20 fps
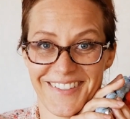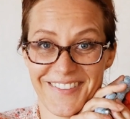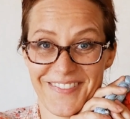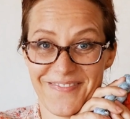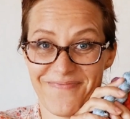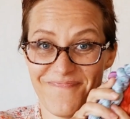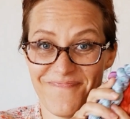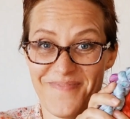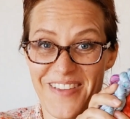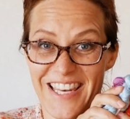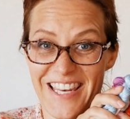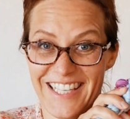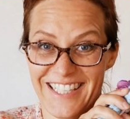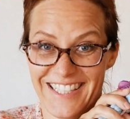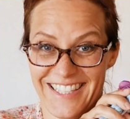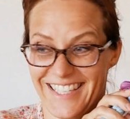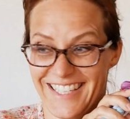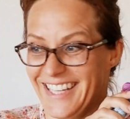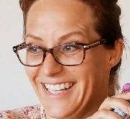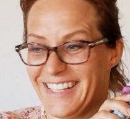mini
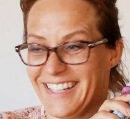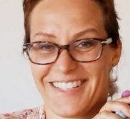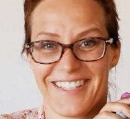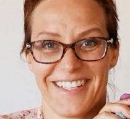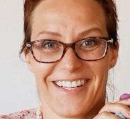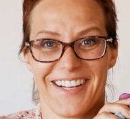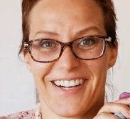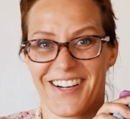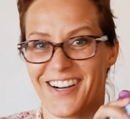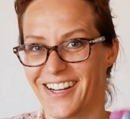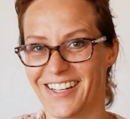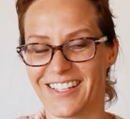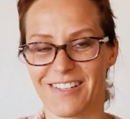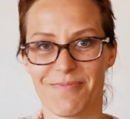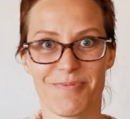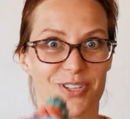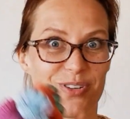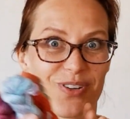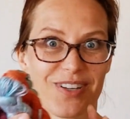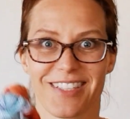skeins that I got.
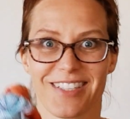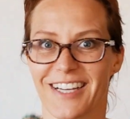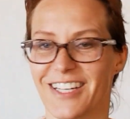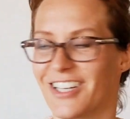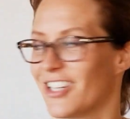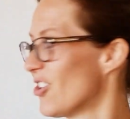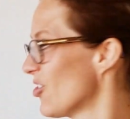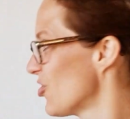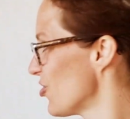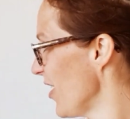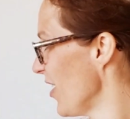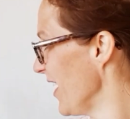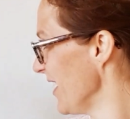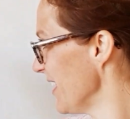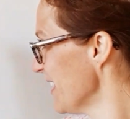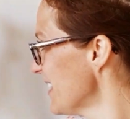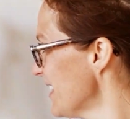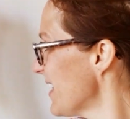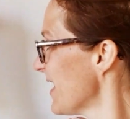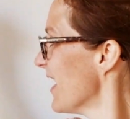So excited to try
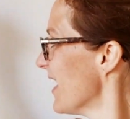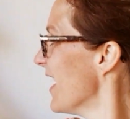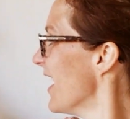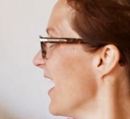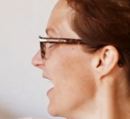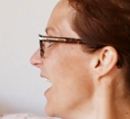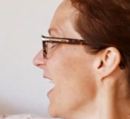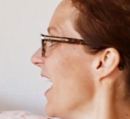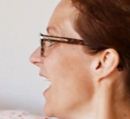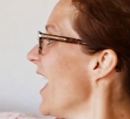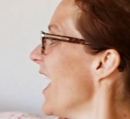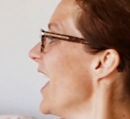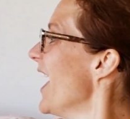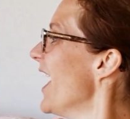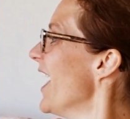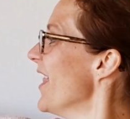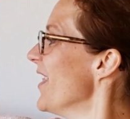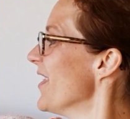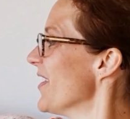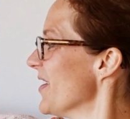these,
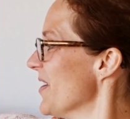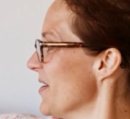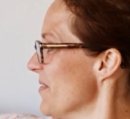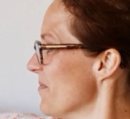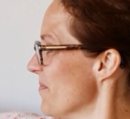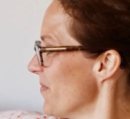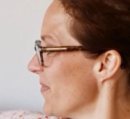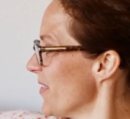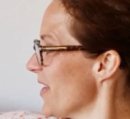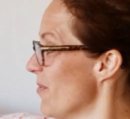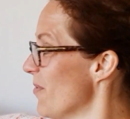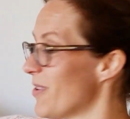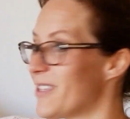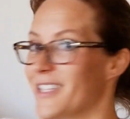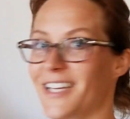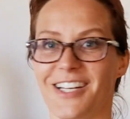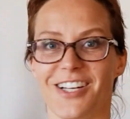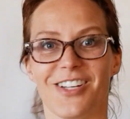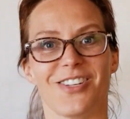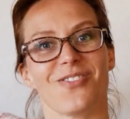and I'm
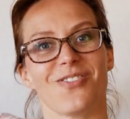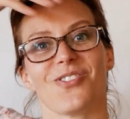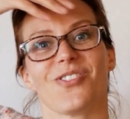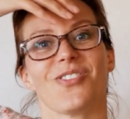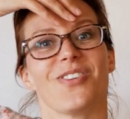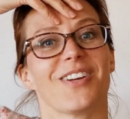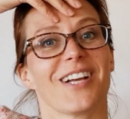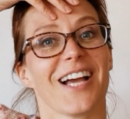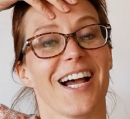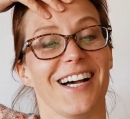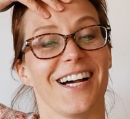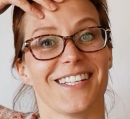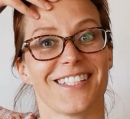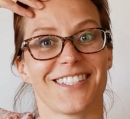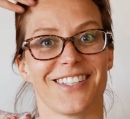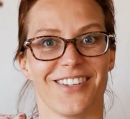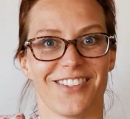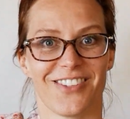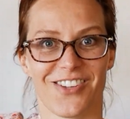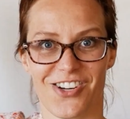excited to cast
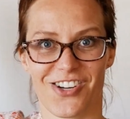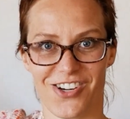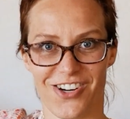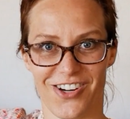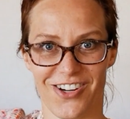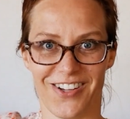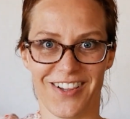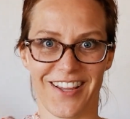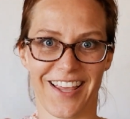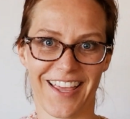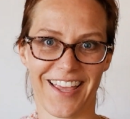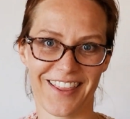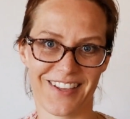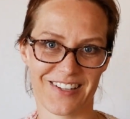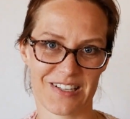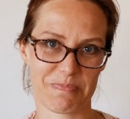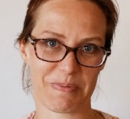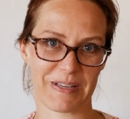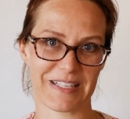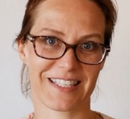on the shawl and the
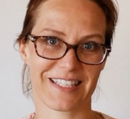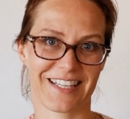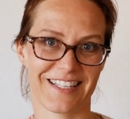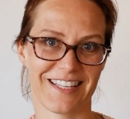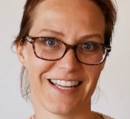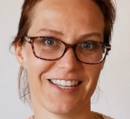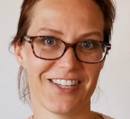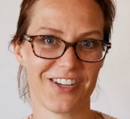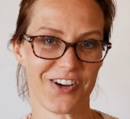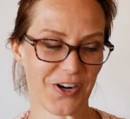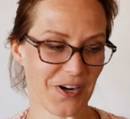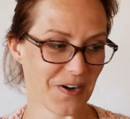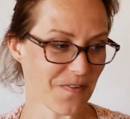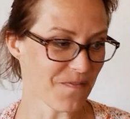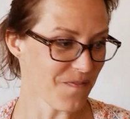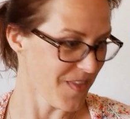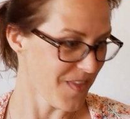Space Cadet yarn.